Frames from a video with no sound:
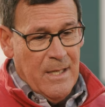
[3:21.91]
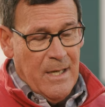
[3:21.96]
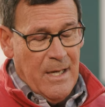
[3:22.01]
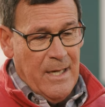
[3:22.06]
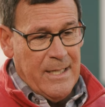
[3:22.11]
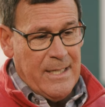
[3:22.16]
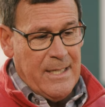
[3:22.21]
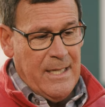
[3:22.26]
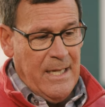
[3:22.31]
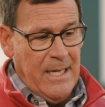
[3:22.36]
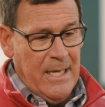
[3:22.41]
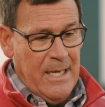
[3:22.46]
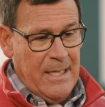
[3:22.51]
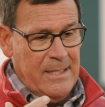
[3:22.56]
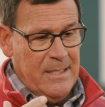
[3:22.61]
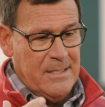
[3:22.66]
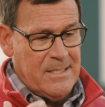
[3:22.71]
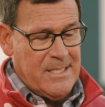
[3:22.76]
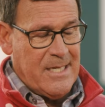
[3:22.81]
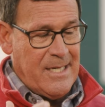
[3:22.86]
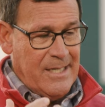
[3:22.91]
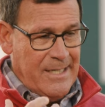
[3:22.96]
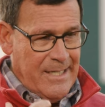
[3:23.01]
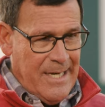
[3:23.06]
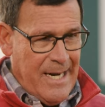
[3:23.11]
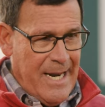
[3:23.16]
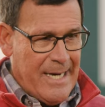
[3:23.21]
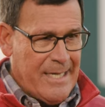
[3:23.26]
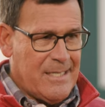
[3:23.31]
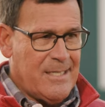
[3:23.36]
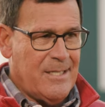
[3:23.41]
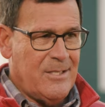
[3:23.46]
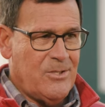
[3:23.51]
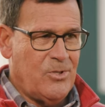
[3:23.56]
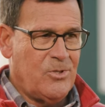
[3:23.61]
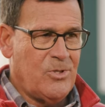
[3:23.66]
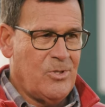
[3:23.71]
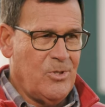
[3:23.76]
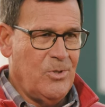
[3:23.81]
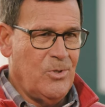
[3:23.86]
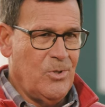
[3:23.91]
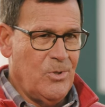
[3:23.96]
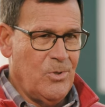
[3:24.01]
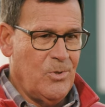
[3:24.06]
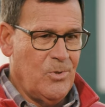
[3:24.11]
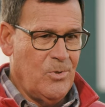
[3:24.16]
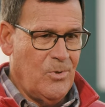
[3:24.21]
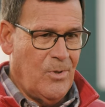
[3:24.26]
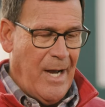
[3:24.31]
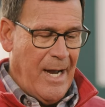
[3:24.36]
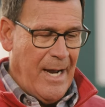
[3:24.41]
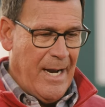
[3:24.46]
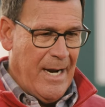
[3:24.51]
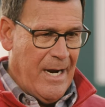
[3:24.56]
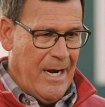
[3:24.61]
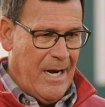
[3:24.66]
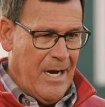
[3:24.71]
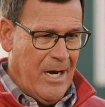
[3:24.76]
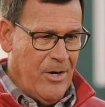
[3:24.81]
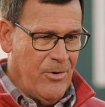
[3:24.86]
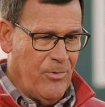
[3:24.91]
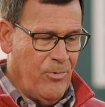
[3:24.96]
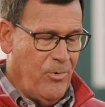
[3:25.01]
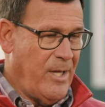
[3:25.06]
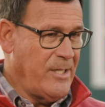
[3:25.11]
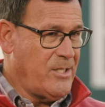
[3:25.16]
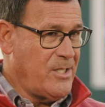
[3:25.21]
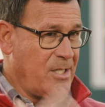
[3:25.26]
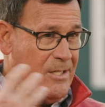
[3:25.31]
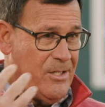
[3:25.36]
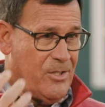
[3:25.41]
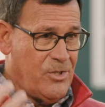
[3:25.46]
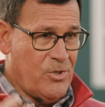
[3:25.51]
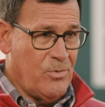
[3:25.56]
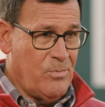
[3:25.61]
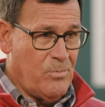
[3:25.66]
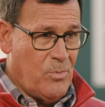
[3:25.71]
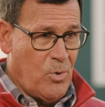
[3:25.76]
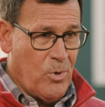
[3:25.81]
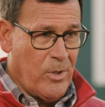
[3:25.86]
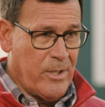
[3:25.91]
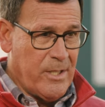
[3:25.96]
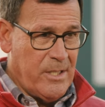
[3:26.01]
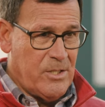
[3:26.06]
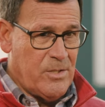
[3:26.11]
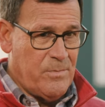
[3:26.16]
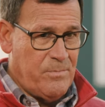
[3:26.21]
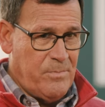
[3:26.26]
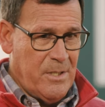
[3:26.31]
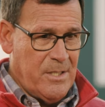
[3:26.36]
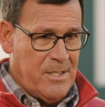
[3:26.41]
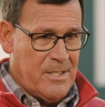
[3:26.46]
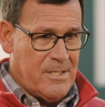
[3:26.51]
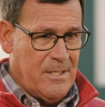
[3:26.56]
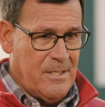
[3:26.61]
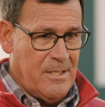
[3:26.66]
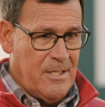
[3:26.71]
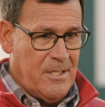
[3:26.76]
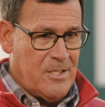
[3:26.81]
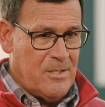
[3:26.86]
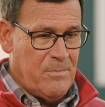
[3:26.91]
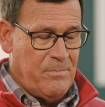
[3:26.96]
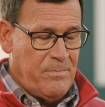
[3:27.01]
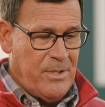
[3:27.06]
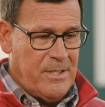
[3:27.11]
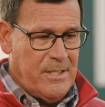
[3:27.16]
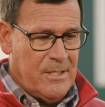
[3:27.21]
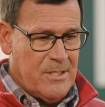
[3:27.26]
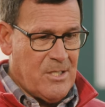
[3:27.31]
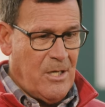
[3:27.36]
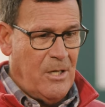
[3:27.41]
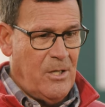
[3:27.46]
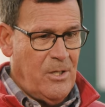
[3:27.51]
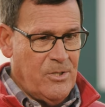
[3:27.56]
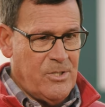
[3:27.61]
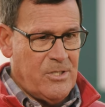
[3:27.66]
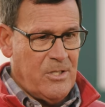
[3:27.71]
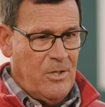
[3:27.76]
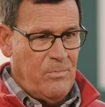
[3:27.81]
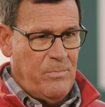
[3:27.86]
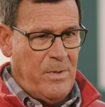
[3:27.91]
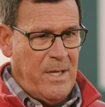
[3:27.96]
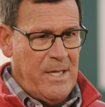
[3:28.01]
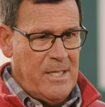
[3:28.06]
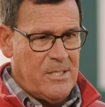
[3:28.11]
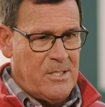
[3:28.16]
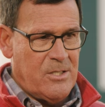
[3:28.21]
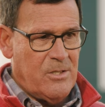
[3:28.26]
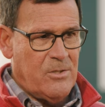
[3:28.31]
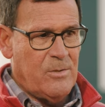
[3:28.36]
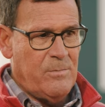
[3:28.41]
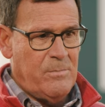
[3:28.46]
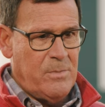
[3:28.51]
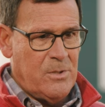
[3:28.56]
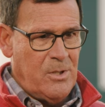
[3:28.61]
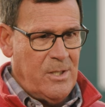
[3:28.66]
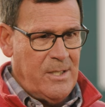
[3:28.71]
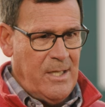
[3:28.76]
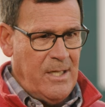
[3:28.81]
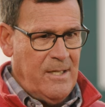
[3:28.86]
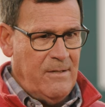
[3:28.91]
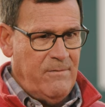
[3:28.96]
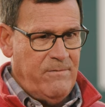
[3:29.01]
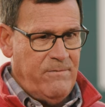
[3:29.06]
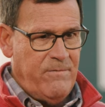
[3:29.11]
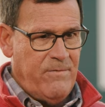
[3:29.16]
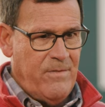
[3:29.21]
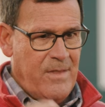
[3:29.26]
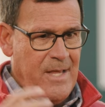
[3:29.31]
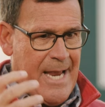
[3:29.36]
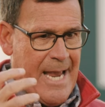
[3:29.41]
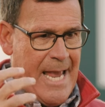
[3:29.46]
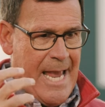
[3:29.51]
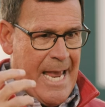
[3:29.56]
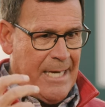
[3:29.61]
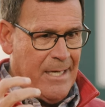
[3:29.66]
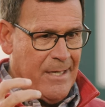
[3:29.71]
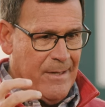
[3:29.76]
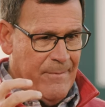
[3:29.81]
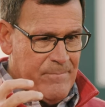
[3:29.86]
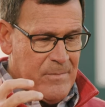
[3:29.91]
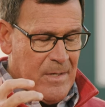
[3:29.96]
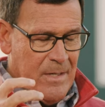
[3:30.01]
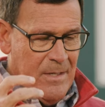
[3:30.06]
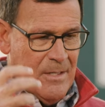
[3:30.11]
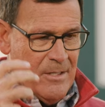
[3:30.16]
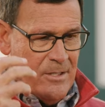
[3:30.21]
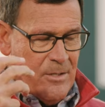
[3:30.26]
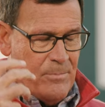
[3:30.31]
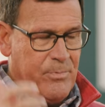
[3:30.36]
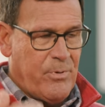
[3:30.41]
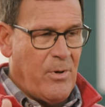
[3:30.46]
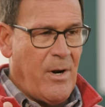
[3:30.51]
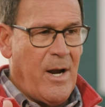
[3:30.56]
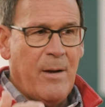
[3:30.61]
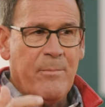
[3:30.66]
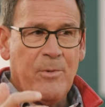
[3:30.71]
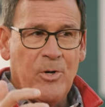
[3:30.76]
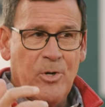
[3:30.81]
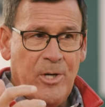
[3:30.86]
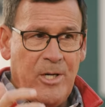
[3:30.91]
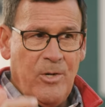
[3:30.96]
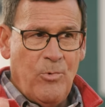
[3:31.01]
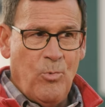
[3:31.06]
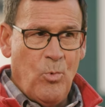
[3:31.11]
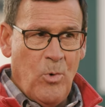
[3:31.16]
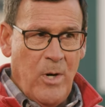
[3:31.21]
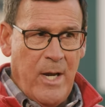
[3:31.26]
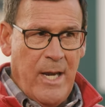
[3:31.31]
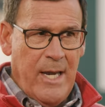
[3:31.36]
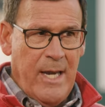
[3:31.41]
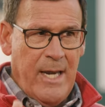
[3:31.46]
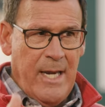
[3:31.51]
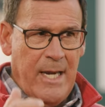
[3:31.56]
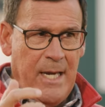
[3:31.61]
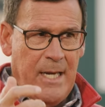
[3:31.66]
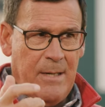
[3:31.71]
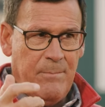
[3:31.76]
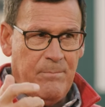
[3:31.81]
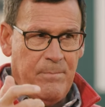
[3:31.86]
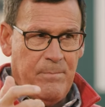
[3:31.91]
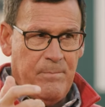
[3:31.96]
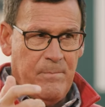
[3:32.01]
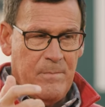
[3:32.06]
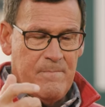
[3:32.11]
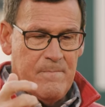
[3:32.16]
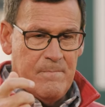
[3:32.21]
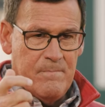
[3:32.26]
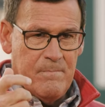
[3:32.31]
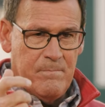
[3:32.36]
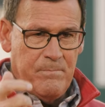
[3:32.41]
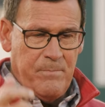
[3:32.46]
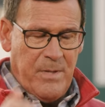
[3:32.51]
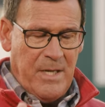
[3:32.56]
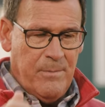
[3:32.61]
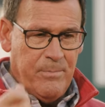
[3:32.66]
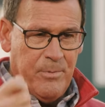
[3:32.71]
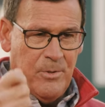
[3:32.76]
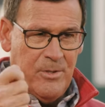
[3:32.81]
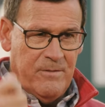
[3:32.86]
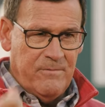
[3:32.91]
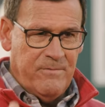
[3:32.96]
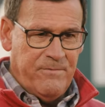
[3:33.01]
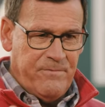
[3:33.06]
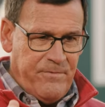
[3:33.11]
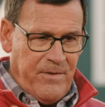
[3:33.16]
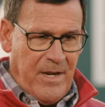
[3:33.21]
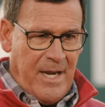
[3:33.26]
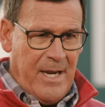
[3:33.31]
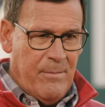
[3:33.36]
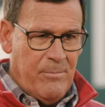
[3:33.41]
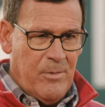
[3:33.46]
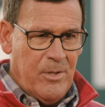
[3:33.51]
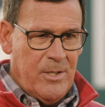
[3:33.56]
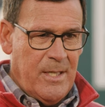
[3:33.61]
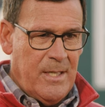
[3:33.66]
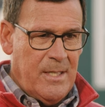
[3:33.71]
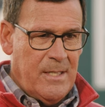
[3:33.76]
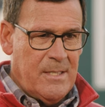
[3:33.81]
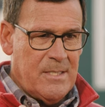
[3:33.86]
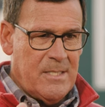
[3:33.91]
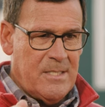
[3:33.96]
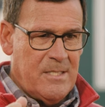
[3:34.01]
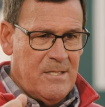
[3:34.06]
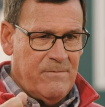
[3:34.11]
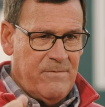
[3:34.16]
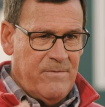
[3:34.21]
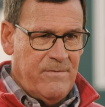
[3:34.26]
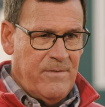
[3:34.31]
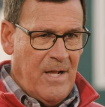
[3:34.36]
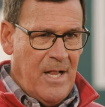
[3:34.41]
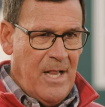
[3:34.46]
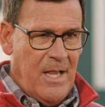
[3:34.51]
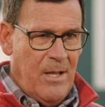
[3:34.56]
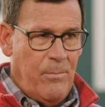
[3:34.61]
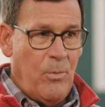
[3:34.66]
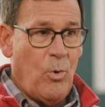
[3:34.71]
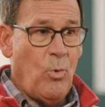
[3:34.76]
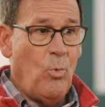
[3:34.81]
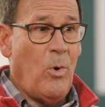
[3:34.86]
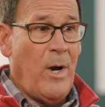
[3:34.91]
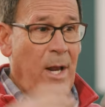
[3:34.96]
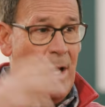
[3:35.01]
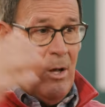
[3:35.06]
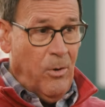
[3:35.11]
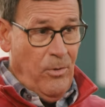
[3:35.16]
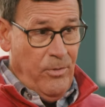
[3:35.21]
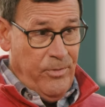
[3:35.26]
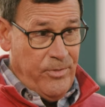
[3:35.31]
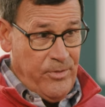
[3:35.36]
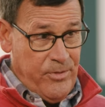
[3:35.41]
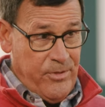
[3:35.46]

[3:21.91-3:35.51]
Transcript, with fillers: Again, it's connected to our residential mortgage business, but it's also based on a belief that the primary way people and families develop wealth